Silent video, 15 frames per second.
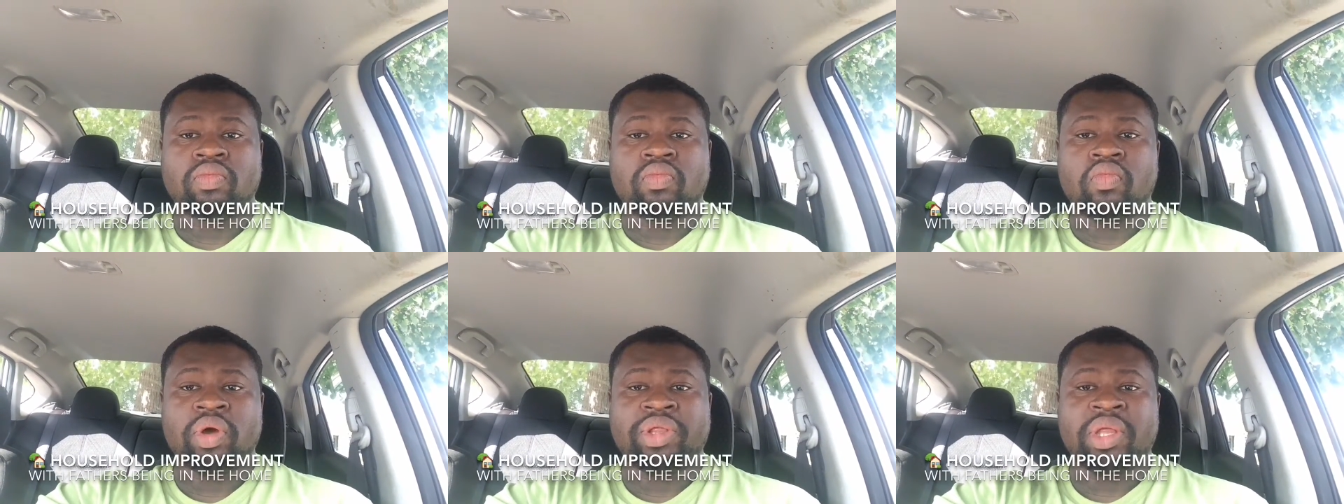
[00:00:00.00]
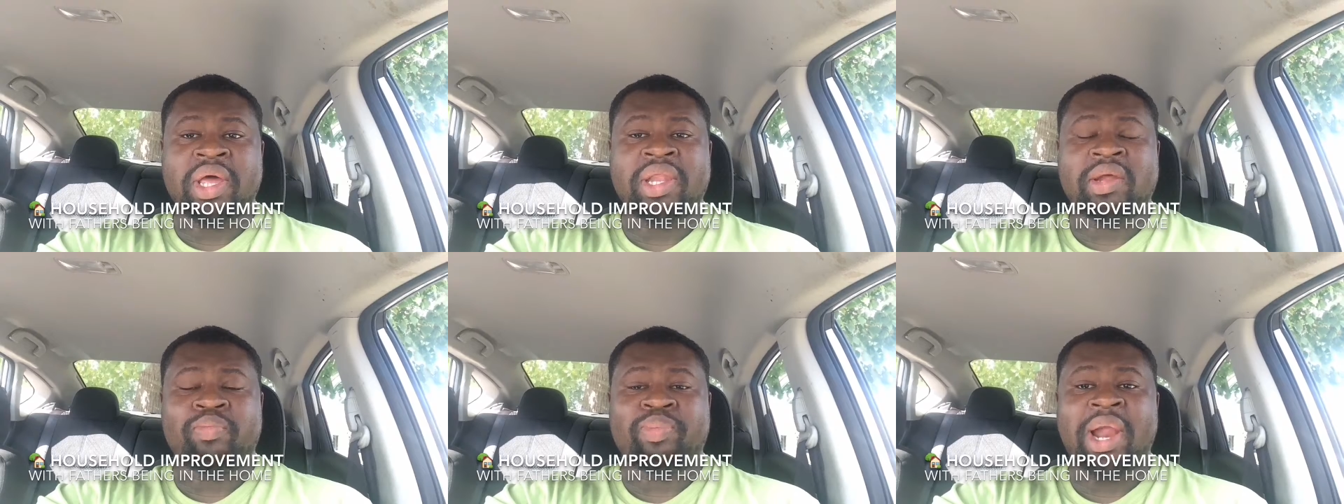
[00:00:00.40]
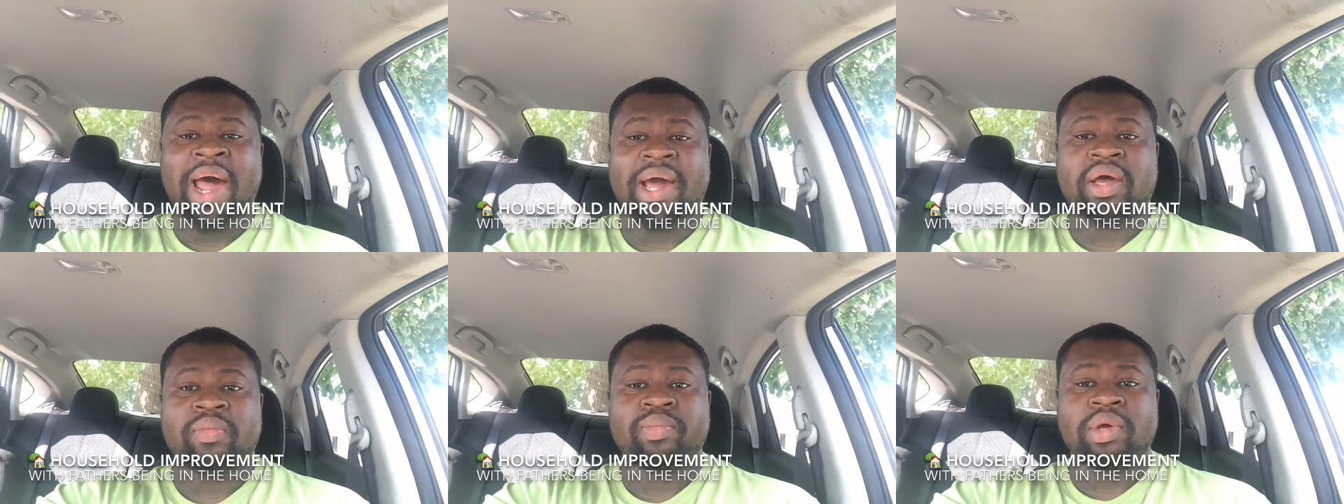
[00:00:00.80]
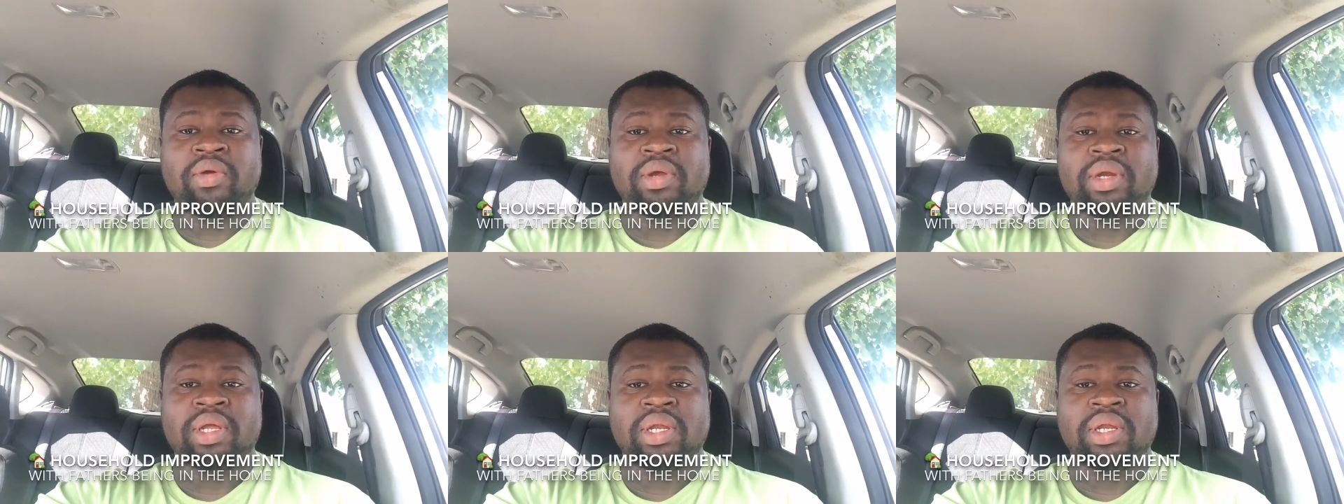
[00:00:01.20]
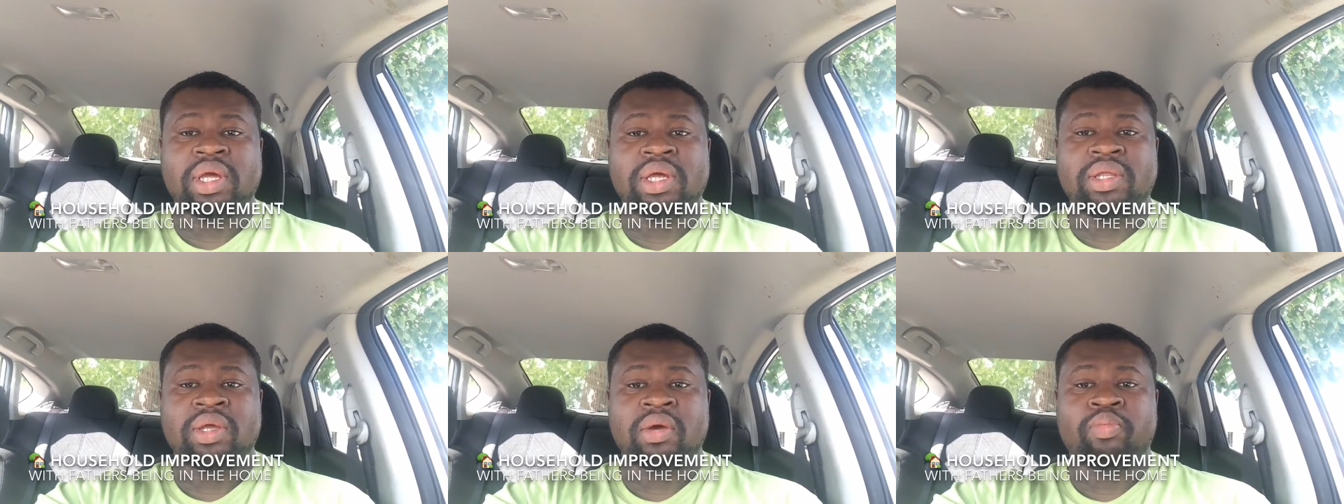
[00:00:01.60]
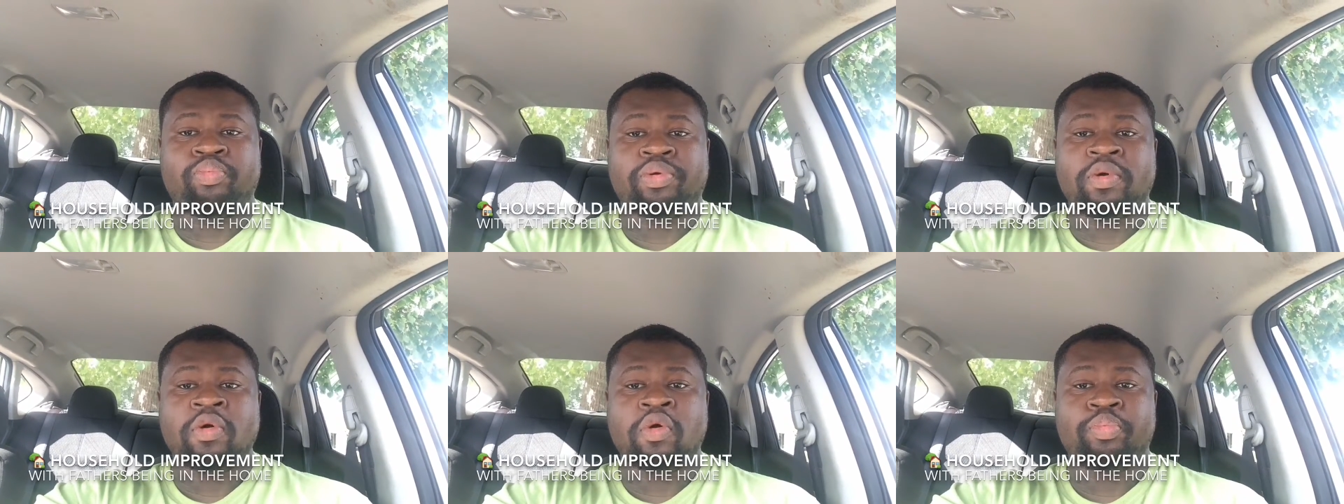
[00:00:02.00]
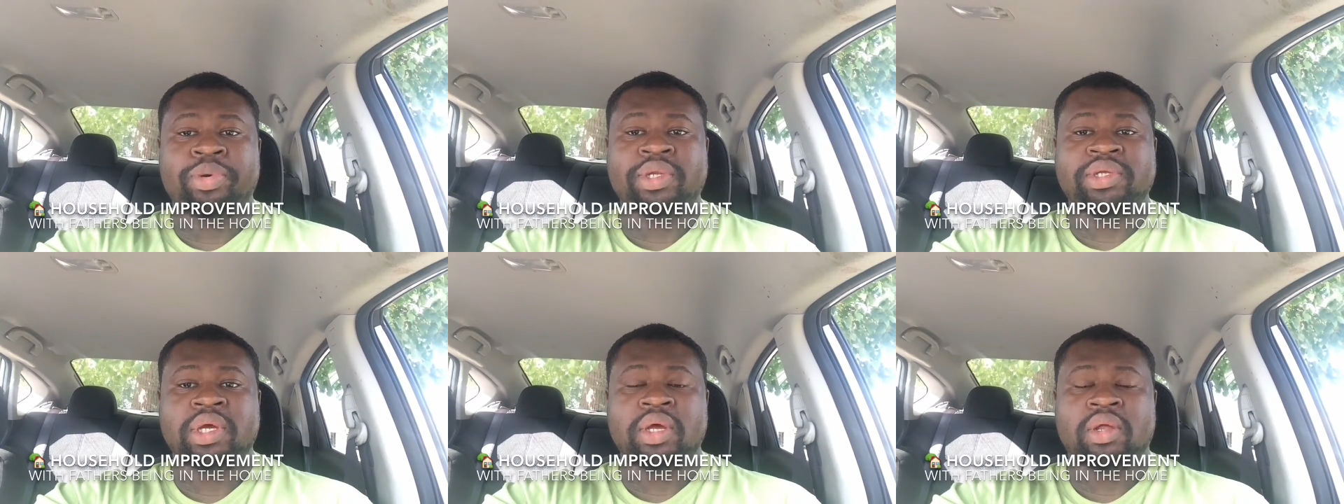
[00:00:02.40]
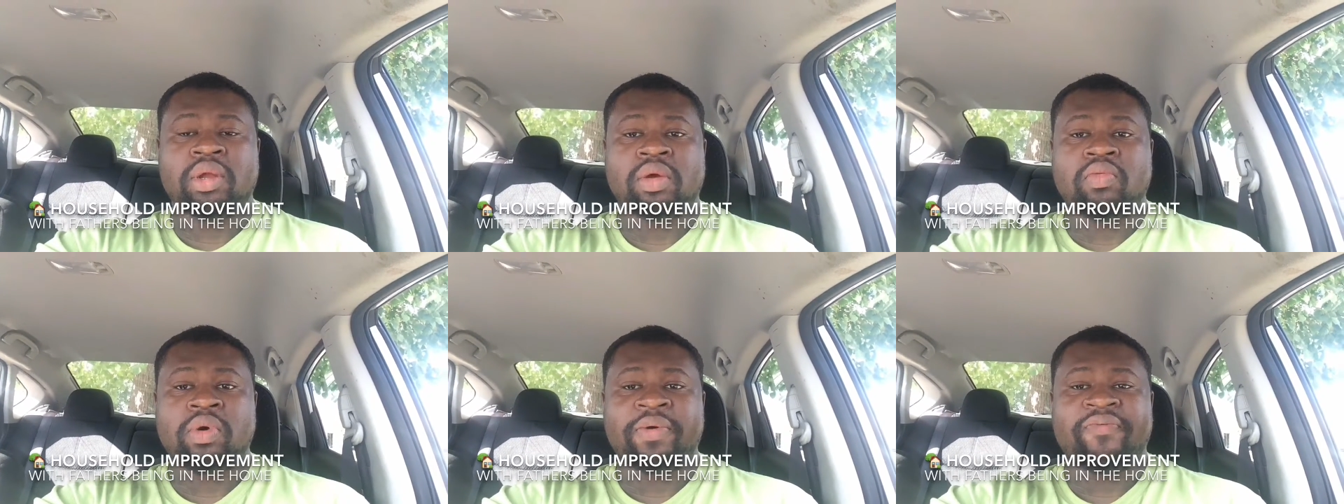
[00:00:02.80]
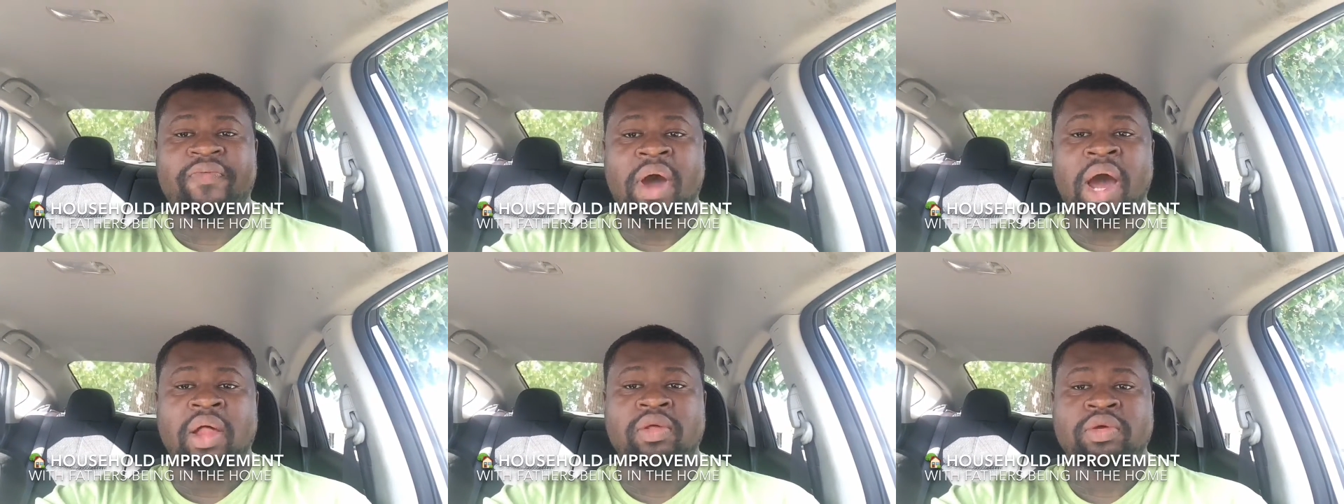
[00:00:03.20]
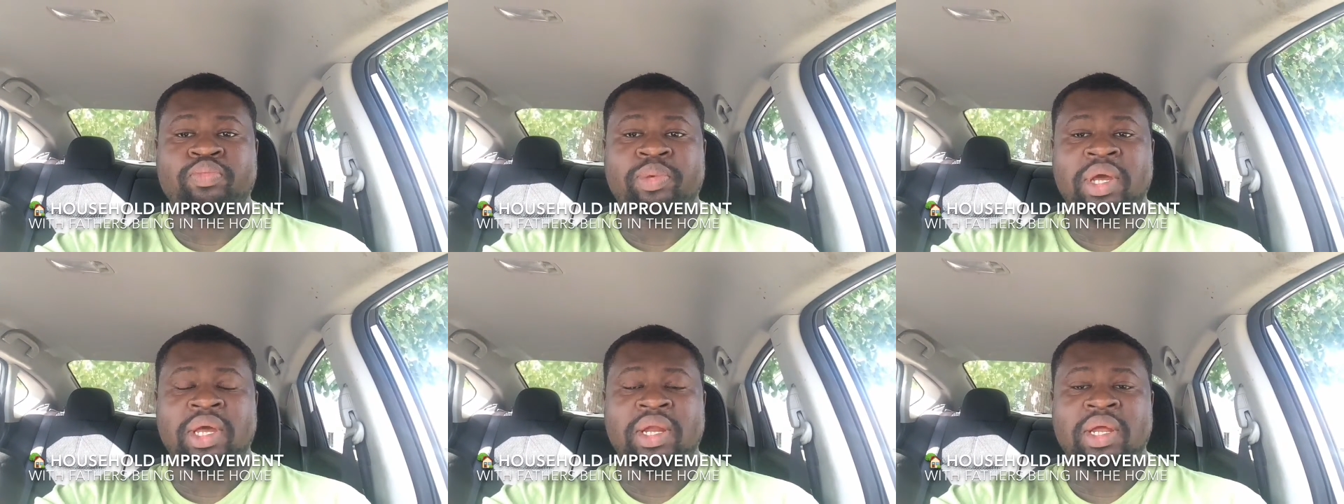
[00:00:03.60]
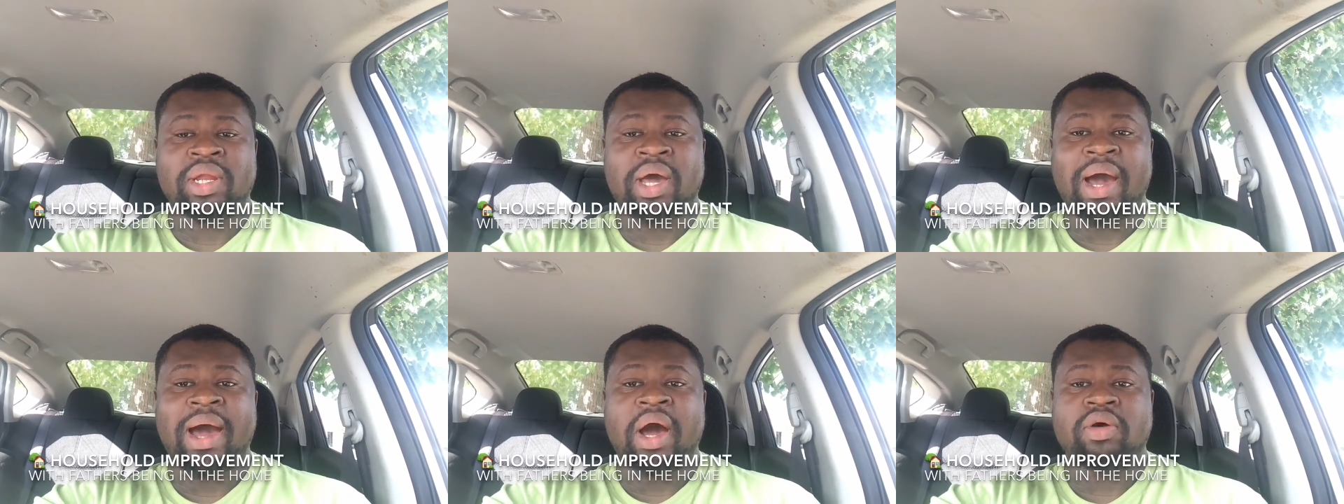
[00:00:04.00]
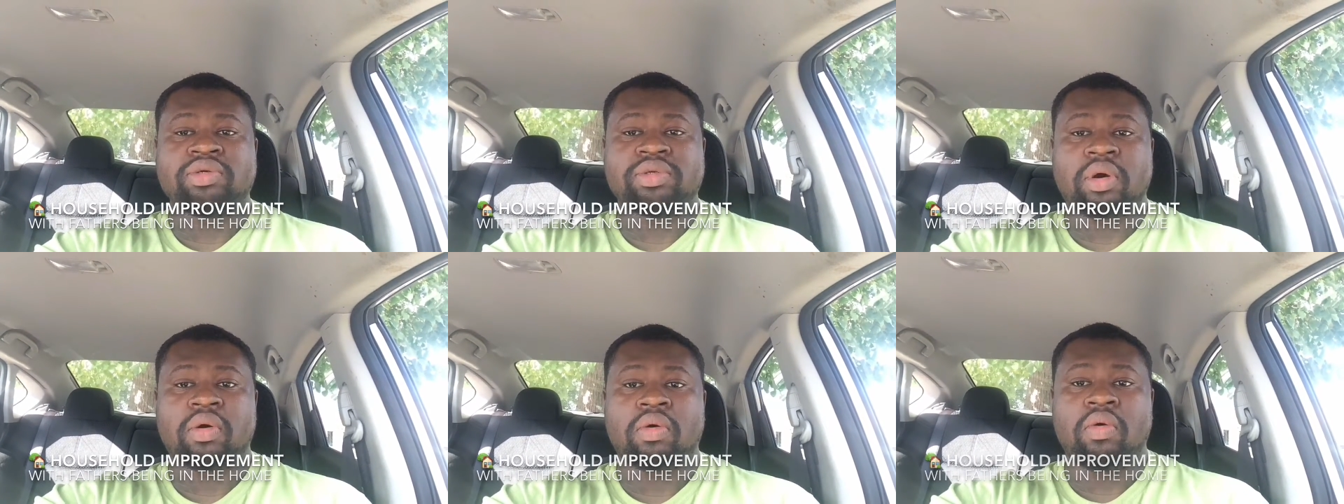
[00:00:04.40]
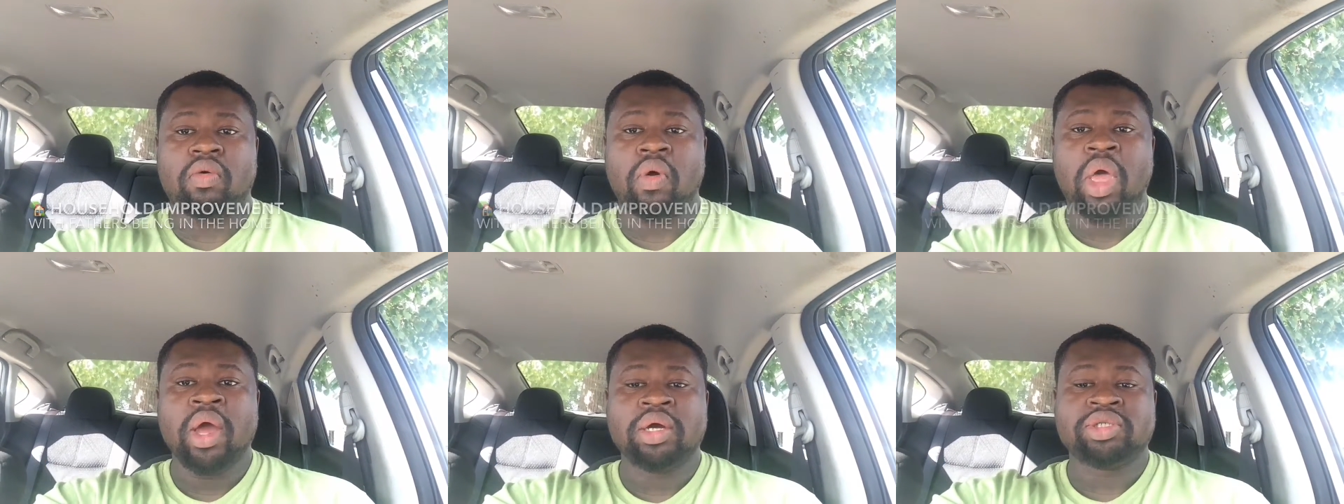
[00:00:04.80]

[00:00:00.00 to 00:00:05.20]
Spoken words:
within the Black community need to improve, particularly with fathers being in the household.